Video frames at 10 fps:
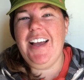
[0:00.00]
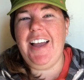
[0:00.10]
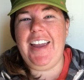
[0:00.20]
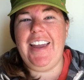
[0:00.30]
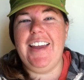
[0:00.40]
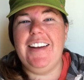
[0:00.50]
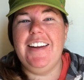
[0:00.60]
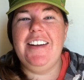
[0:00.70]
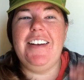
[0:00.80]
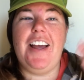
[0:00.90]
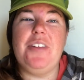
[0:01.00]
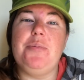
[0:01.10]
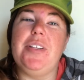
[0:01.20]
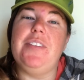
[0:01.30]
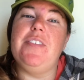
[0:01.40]
And now that
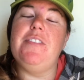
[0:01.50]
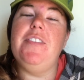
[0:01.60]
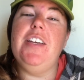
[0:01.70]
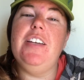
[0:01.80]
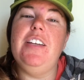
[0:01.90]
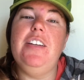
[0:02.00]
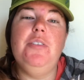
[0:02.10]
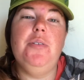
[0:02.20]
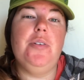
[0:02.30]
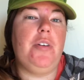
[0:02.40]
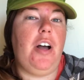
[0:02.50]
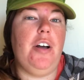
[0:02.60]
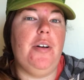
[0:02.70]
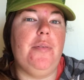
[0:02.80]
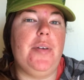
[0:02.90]
we live in the van,
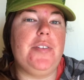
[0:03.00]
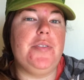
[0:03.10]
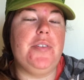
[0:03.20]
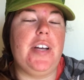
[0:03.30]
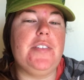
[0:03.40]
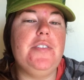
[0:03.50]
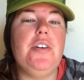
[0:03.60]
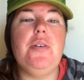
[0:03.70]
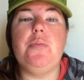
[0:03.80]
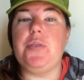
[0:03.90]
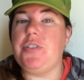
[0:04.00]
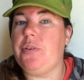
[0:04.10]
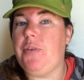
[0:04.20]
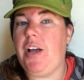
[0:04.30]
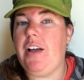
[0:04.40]
as you guys know, we
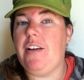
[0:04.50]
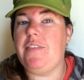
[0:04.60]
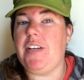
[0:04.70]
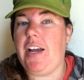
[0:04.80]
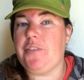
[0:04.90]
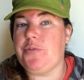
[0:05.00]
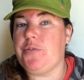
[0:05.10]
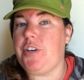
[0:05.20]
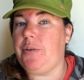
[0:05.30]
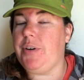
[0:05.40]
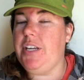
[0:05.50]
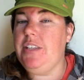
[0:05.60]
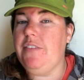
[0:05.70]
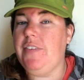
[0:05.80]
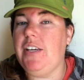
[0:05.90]
don't have an actual shower
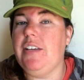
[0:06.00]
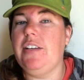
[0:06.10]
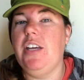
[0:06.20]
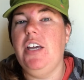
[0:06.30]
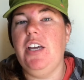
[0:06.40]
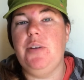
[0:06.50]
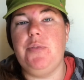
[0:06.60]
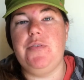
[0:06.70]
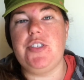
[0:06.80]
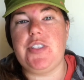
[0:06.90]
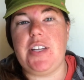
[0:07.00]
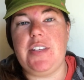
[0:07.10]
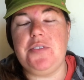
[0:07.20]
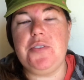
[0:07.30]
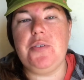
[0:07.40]
in the van, and we've just got
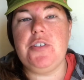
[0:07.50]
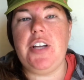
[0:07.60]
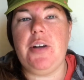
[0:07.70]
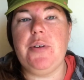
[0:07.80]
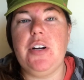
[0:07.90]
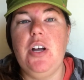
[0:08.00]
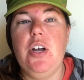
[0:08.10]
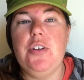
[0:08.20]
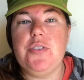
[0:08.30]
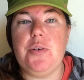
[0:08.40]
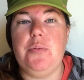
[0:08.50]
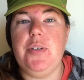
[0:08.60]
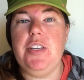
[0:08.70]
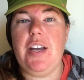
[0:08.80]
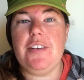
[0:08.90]
that solar shower. So
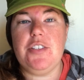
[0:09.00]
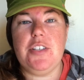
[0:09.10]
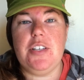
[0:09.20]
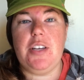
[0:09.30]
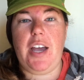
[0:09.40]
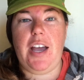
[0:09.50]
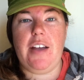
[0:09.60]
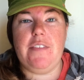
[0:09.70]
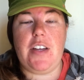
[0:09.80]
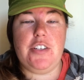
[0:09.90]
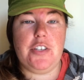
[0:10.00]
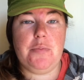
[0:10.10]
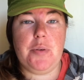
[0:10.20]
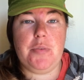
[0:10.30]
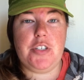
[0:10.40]
we actually have
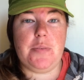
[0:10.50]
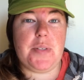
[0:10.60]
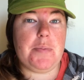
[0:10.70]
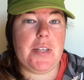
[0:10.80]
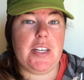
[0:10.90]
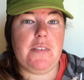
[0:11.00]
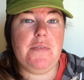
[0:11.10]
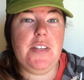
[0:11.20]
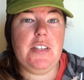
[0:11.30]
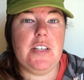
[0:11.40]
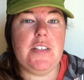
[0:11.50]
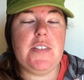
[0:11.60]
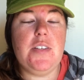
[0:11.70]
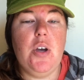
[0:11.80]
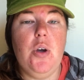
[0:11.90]
gym memberships at Planet
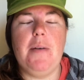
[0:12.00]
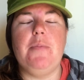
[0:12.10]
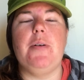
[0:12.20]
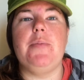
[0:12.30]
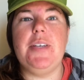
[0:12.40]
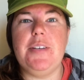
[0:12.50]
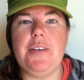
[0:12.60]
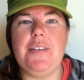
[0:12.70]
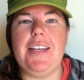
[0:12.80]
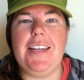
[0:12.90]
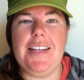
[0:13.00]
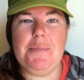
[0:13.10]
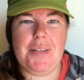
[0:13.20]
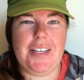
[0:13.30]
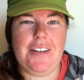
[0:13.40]
Fitness, where we can go to any
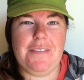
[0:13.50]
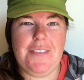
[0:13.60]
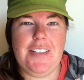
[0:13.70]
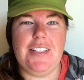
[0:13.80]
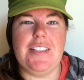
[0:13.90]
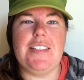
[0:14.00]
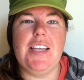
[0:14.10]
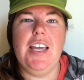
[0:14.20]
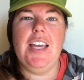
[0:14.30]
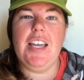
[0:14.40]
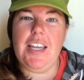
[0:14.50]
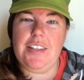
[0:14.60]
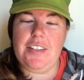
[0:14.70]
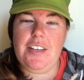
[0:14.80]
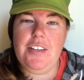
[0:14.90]
Planet Fitness
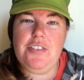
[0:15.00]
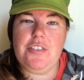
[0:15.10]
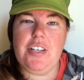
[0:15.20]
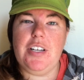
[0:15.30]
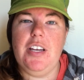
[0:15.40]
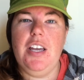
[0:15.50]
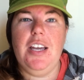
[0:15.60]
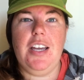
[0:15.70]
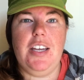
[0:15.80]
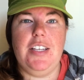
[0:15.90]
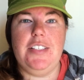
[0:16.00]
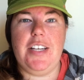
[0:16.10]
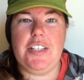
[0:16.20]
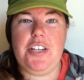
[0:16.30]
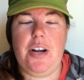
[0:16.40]
in the country and
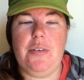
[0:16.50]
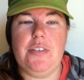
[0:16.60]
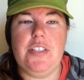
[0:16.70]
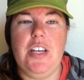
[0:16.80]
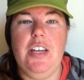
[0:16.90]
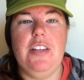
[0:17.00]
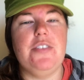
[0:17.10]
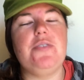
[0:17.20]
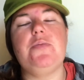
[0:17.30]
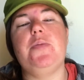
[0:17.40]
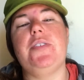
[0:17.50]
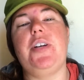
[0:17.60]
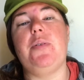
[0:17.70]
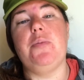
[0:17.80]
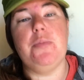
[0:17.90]
take showers. This has worked
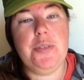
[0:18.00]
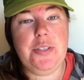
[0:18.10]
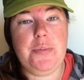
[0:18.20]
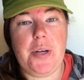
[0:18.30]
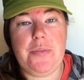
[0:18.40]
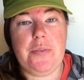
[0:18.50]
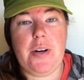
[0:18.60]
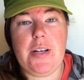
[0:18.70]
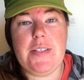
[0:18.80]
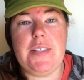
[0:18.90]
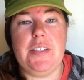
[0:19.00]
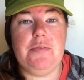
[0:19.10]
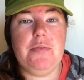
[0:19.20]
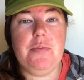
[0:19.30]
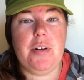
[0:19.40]
out really well for us, and
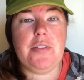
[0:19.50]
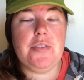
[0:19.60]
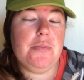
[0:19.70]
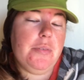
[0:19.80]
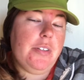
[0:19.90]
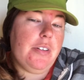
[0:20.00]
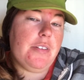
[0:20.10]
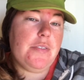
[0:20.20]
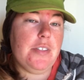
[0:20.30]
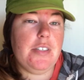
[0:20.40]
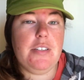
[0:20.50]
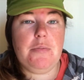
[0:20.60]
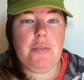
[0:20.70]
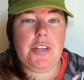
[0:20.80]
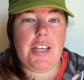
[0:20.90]
if we want to, we can also get a
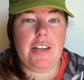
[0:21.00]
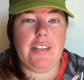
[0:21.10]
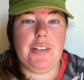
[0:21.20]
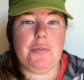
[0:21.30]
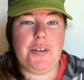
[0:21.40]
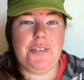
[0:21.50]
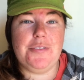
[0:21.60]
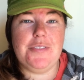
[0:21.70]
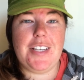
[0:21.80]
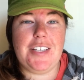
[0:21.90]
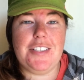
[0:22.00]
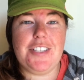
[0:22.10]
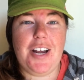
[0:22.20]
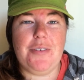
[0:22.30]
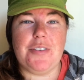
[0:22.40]
workout in while taking
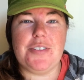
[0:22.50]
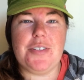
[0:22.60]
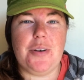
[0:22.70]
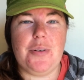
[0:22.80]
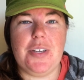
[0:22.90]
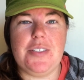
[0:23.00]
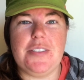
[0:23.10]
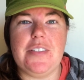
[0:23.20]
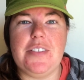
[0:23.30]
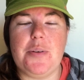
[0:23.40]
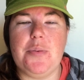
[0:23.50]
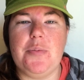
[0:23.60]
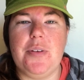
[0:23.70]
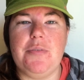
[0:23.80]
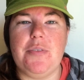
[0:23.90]
showers. So it's a double
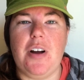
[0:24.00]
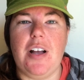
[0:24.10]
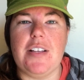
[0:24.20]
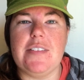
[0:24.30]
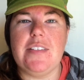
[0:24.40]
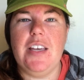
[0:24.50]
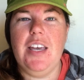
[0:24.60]
win for us.